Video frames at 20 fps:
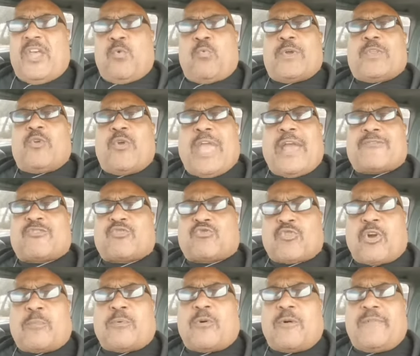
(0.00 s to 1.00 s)
When you have
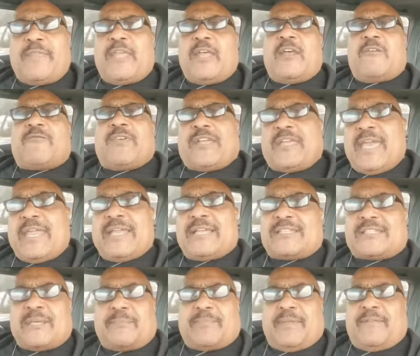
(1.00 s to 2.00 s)
trouble forgetting
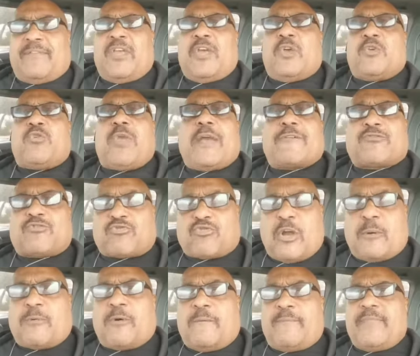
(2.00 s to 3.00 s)
something, you have
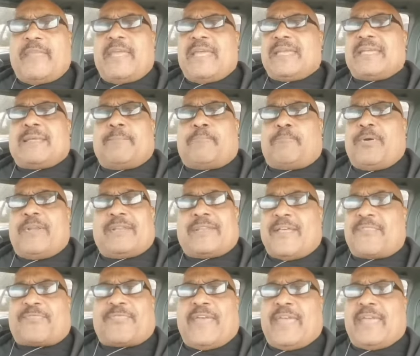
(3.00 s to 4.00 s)
trouble putting
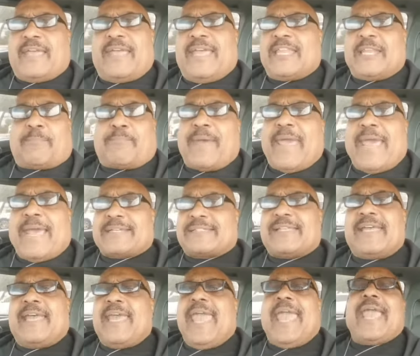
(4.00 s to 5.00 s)
that thing in the
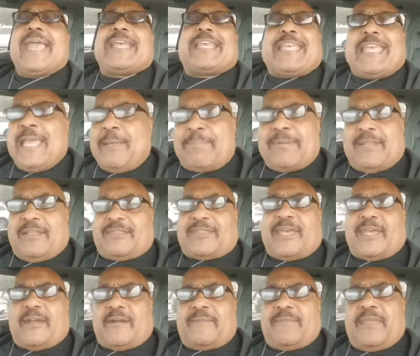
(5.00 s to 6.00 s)
past and keeping it
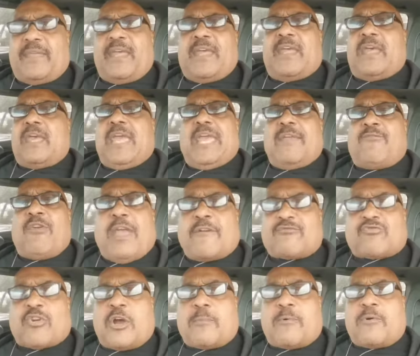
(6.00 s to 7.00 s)
there. If you have
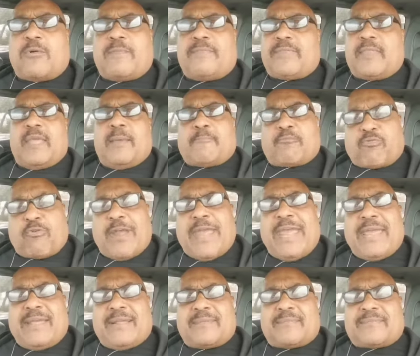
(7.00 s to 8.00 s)
trouble,
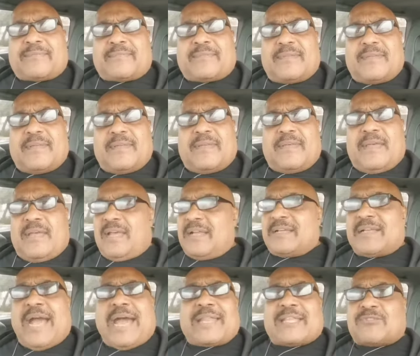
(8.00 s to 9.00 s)
pray.
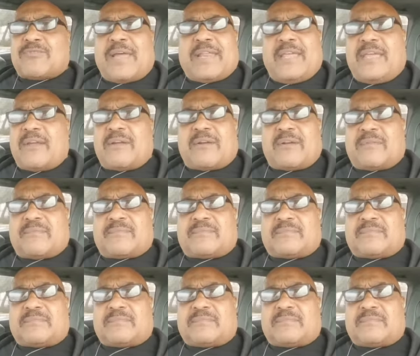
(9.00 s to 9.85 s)
God is right here.